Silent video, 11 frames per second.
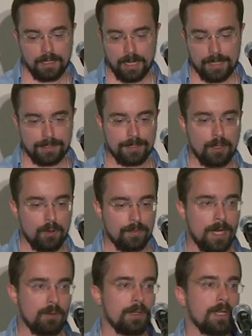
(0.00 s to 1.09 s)
Uh, so
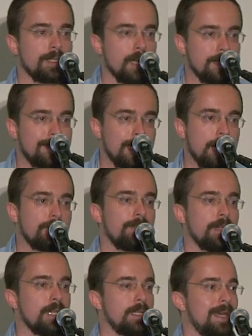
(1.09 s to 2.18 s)
now we're going to uh, see
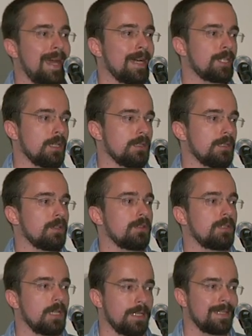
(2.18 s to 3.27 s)
everything in action. So
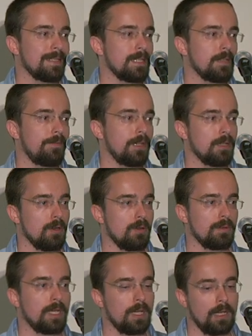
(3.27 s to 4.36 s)
uh, this is a
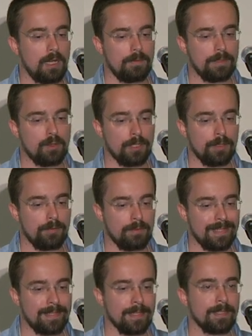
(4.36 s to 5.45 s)
video uh, recorded from
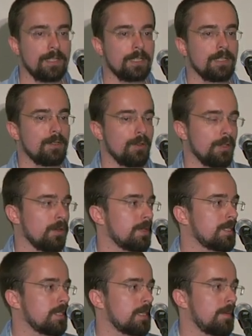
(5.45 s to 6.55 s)
the Cell Detection Studio,
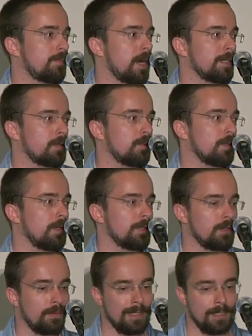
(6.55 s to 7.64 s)
which is a product we're going
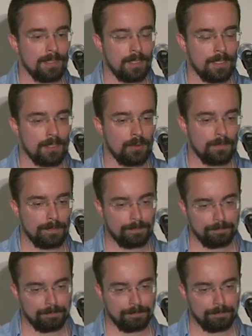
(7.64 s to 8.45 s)
to release uh, soon.